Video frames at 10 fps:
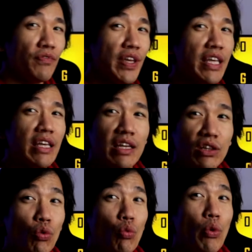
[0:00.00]
thinking
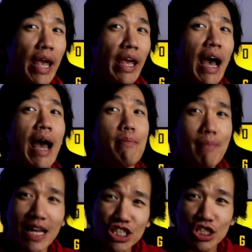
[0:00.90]
it the way I
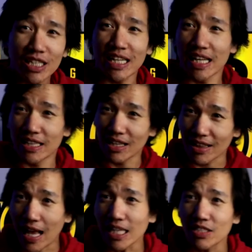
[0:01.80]
mentioned it in the
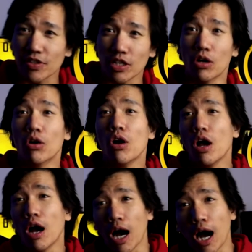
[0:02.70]
last video,
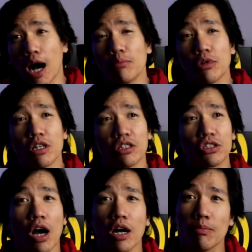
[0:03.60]
I'm gonna
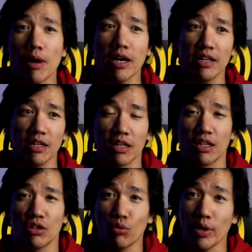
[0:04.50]
talk about it
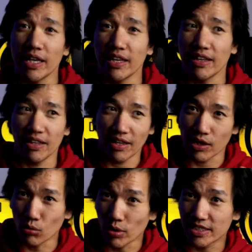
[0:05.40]
the way
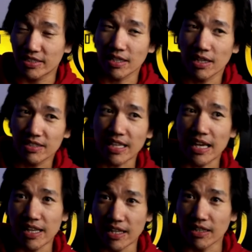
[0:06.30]
it was
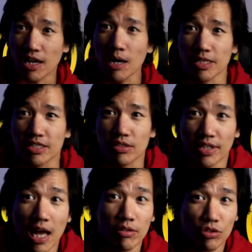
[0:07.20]
said in the comments. So
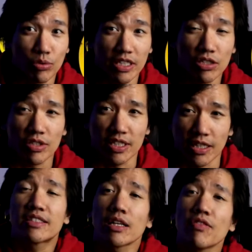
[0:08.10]
now it's really interesting.
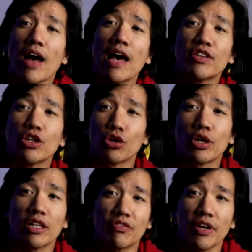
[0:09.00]
Instead of having the
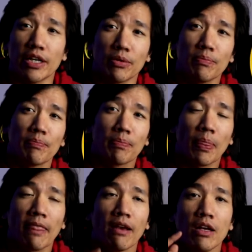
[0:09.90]
nerd and the fighter,
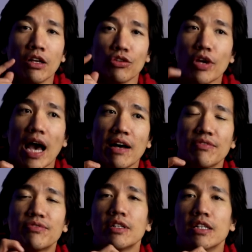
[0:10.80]
you
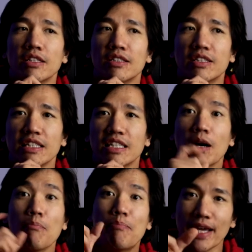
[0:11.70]
have the
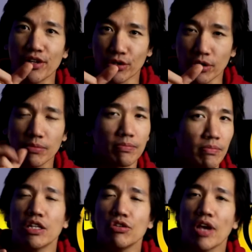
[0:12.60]
competitor,
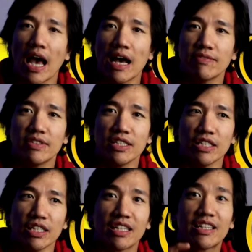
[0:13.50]
then you have
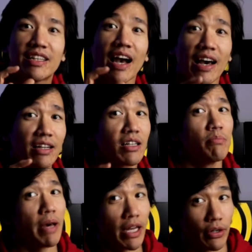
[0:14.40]
the kata
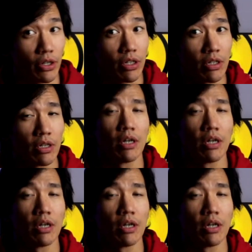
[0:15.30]
competitor,